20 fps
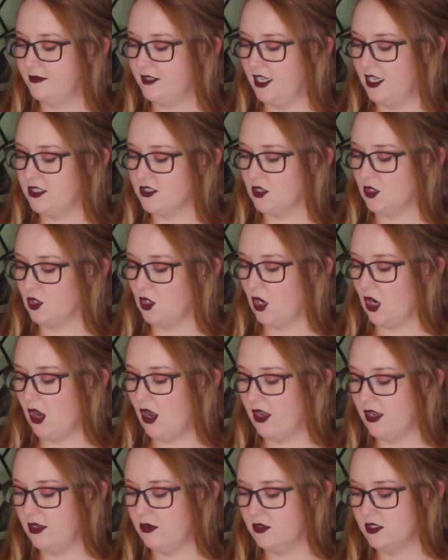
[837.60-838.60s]

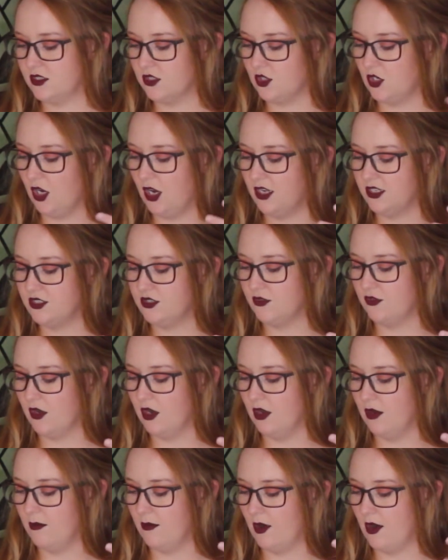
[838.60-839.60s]
It was across
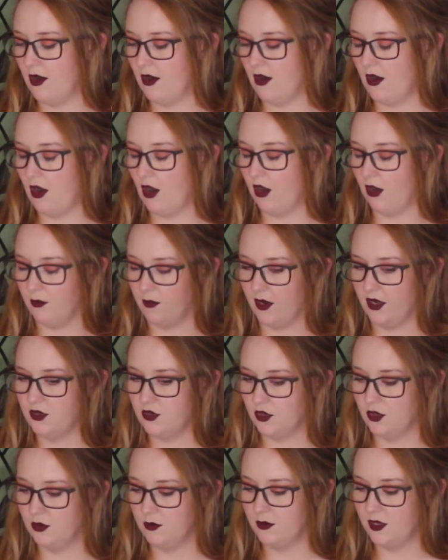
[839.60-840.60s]
from our
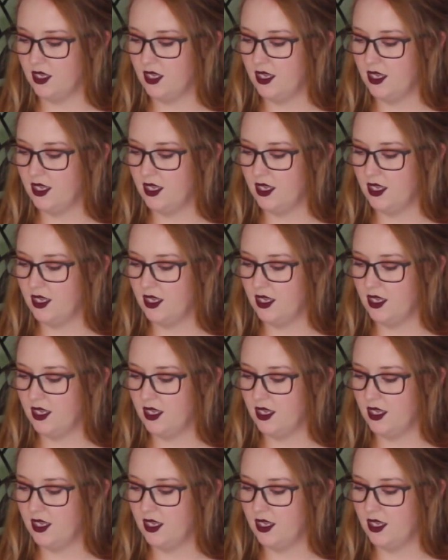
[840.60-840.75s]
bedroom.